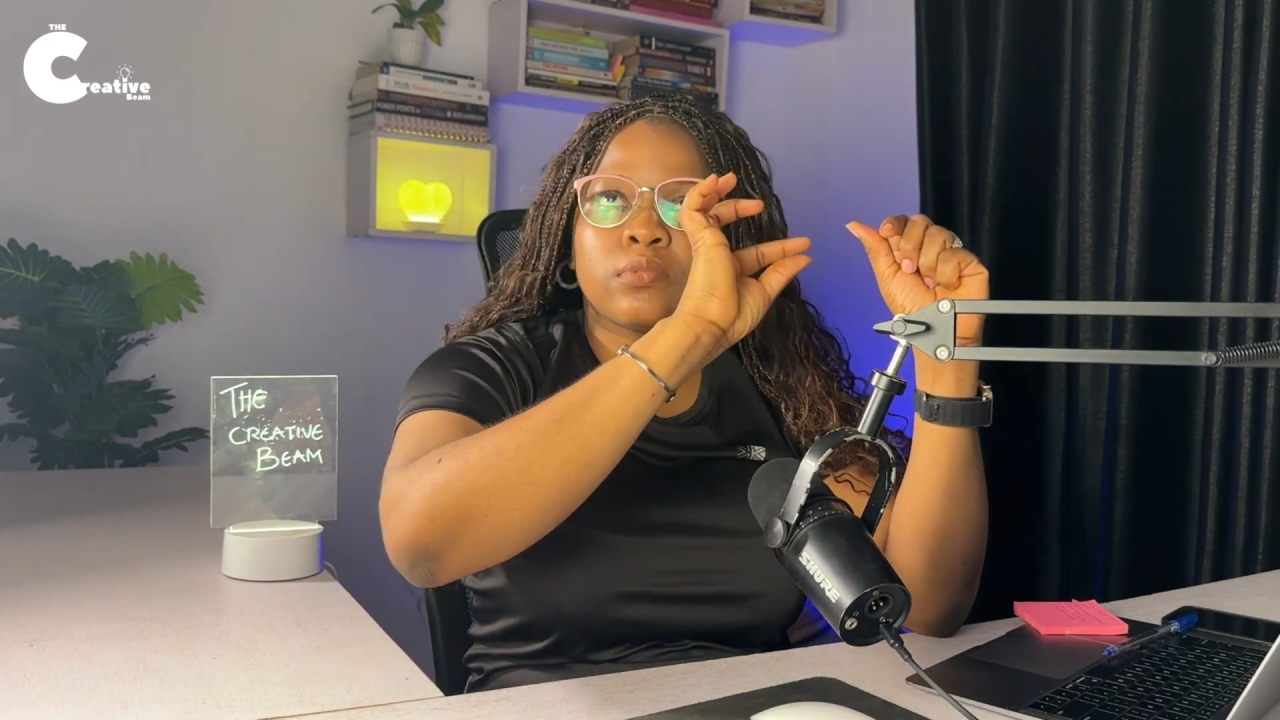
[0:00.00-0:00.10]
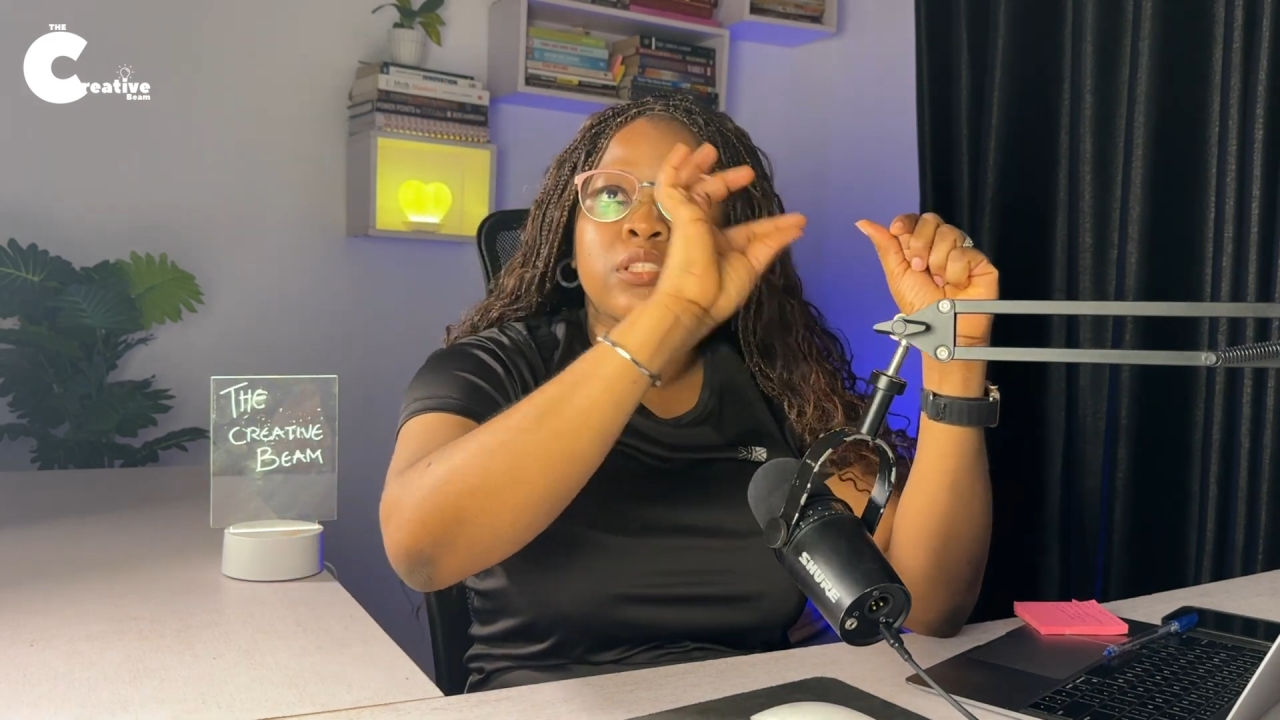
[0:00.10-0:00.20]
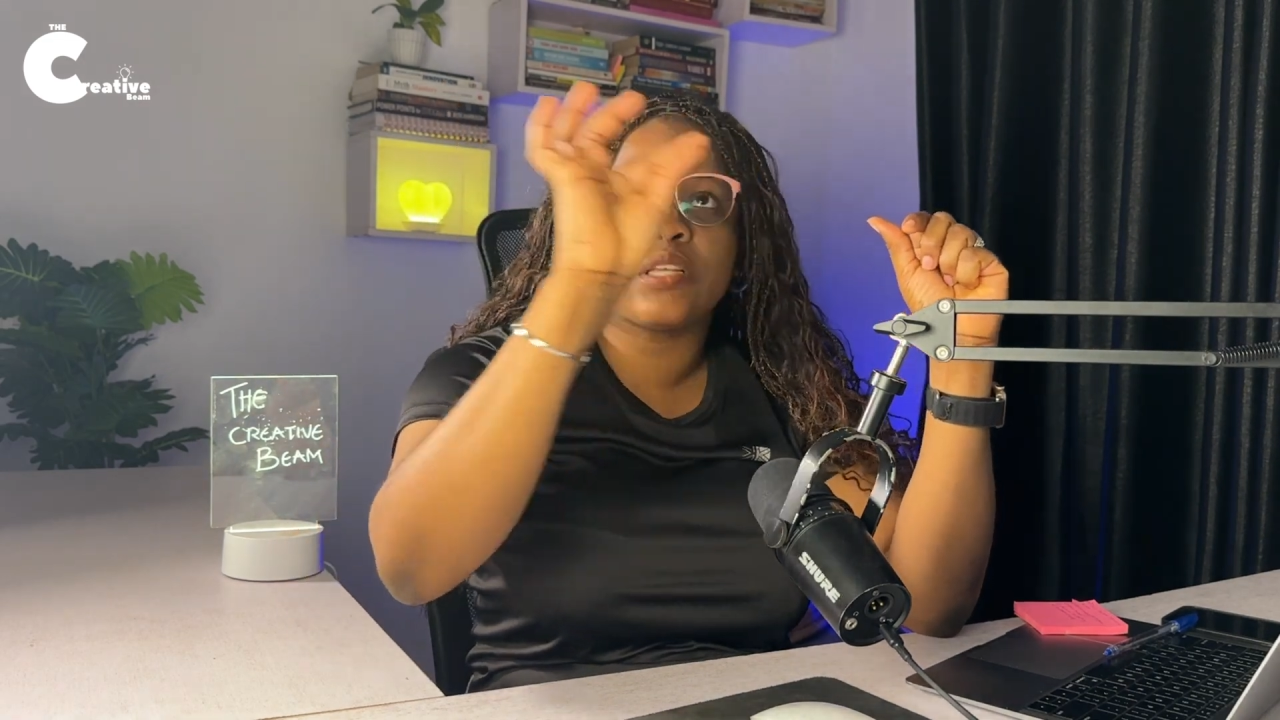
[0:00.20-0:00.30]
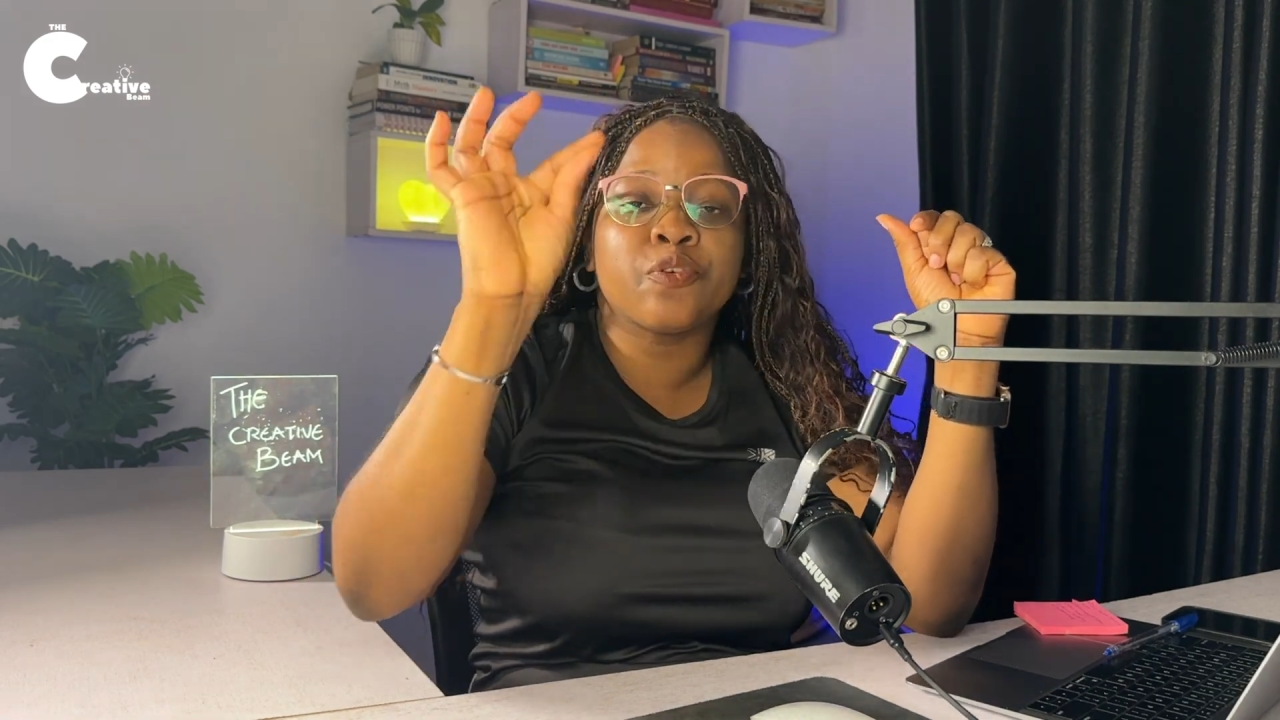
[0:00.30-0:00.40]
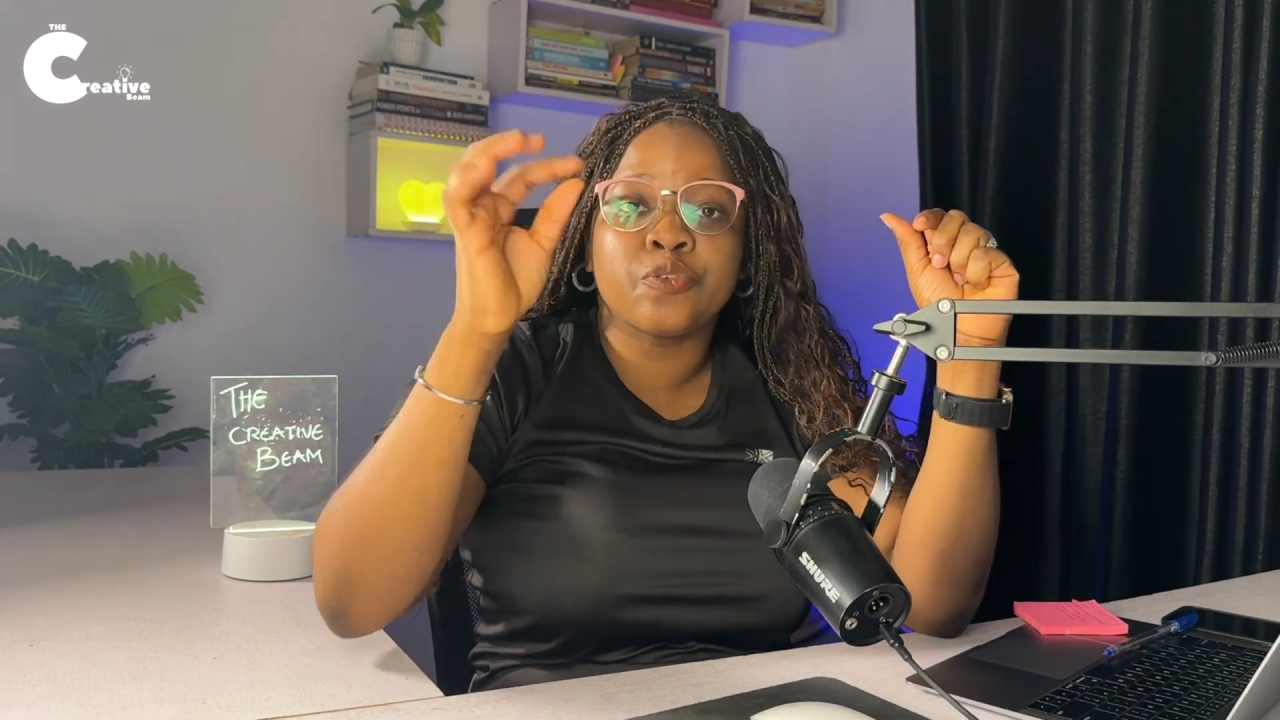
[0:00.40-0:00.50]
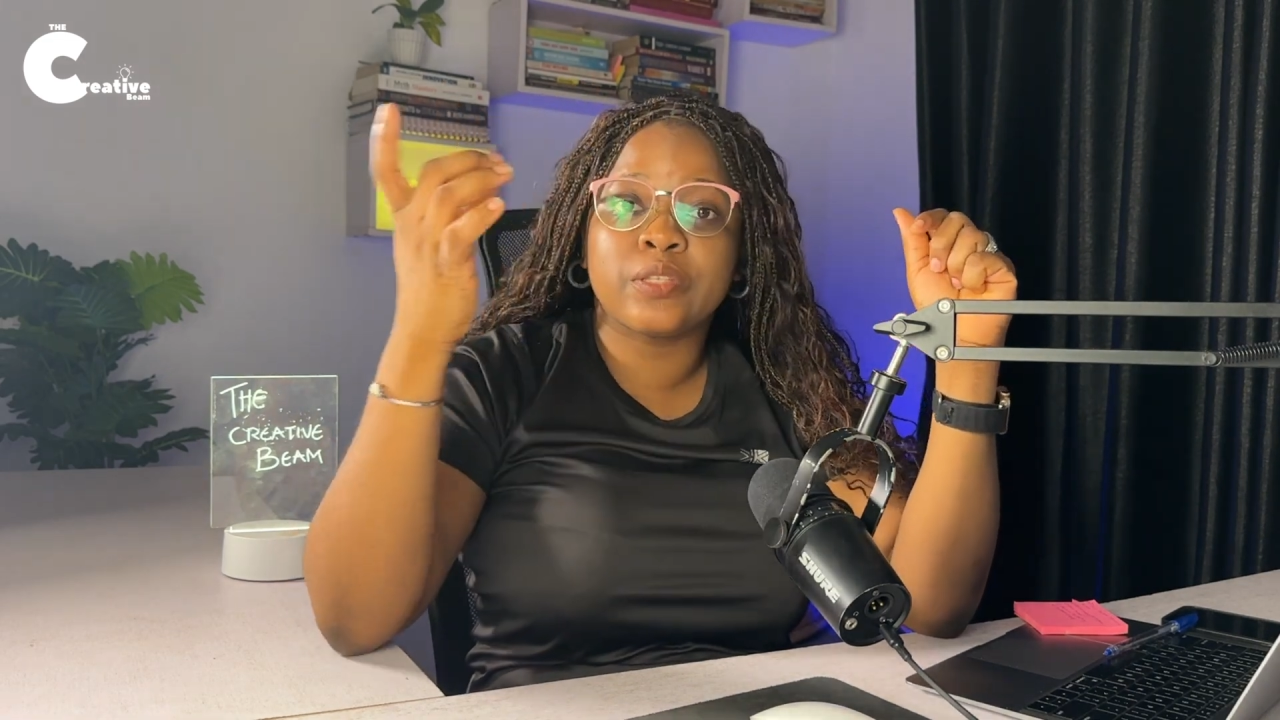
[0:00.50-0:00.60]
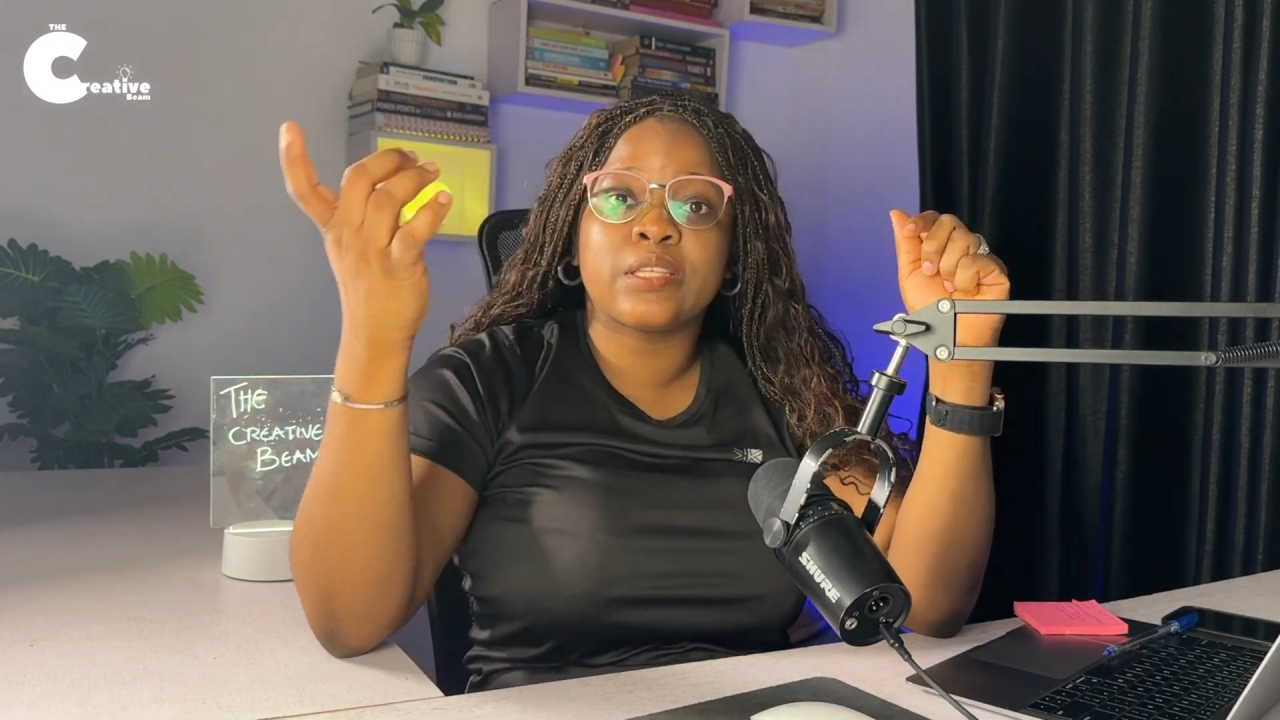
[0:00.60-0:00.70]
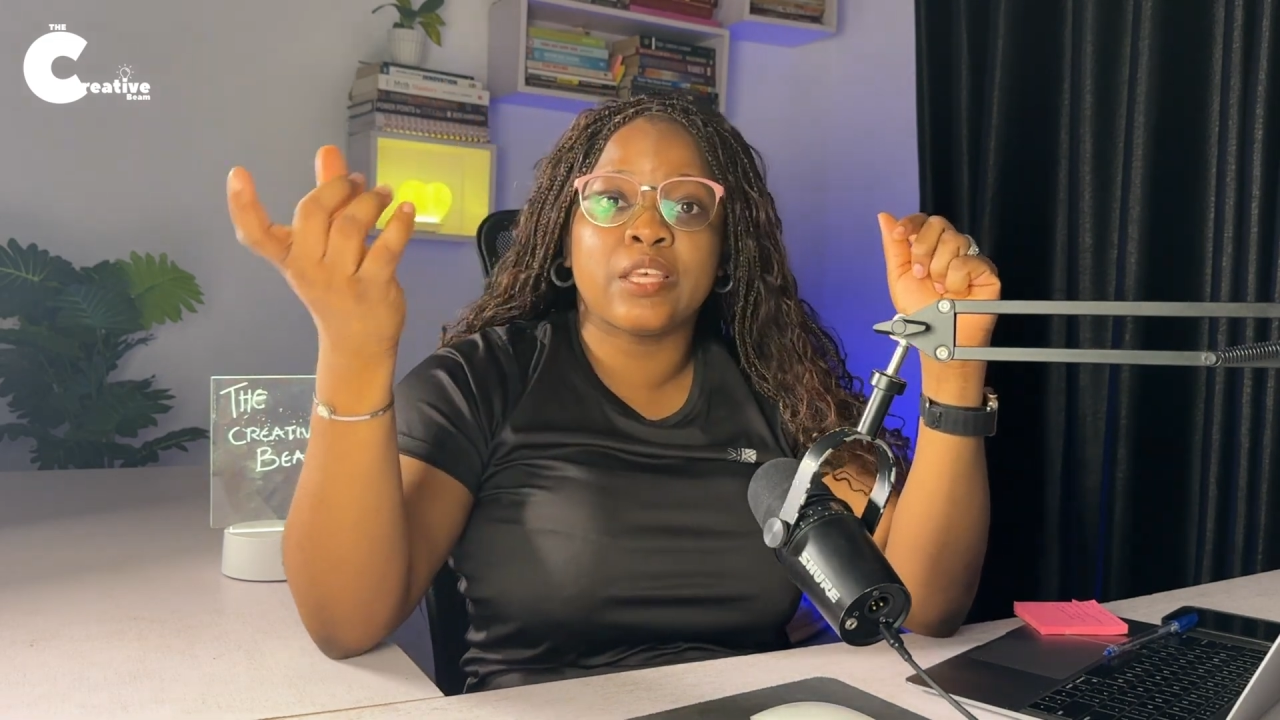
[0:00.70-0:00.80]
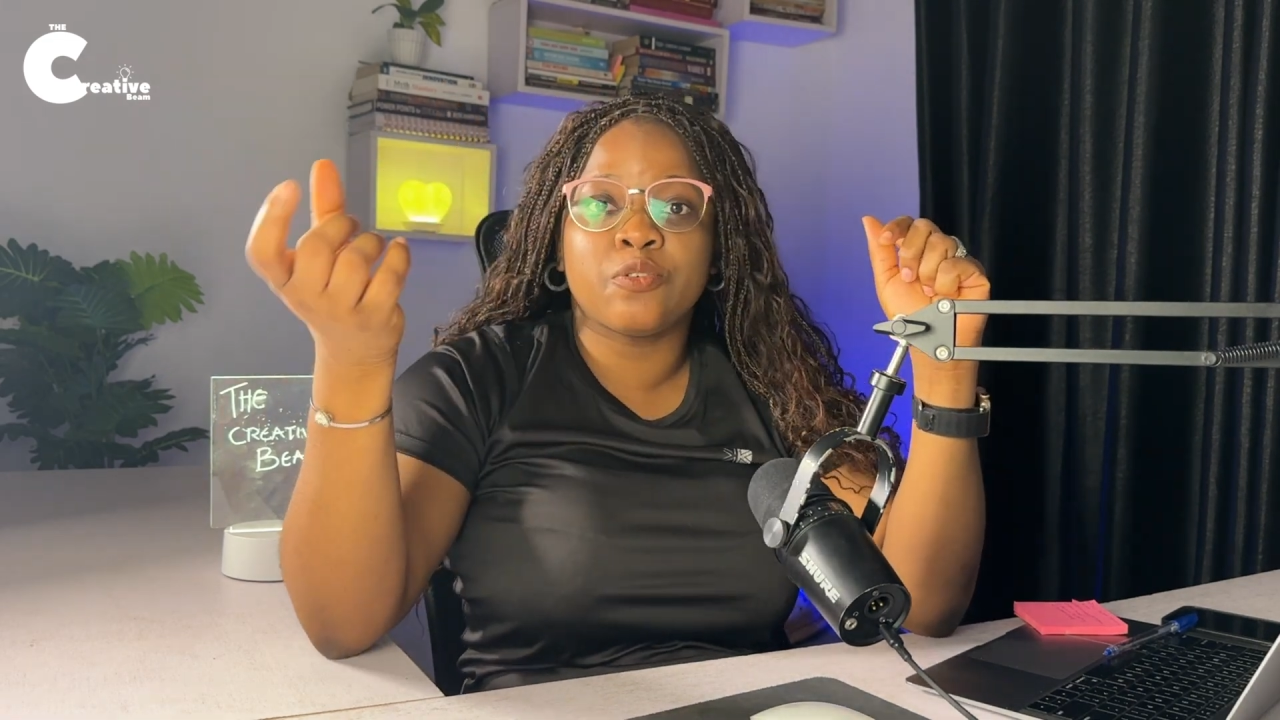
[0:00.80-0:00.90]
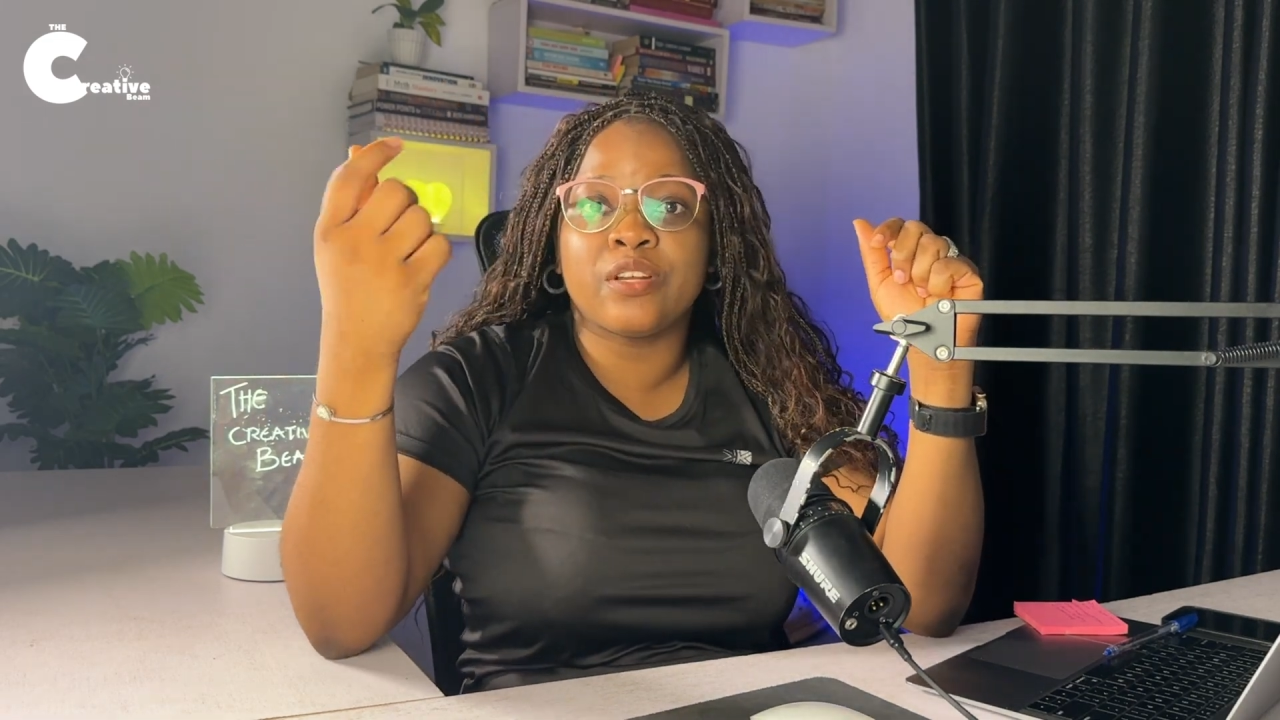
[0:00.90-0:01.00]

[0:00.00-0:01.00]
single skill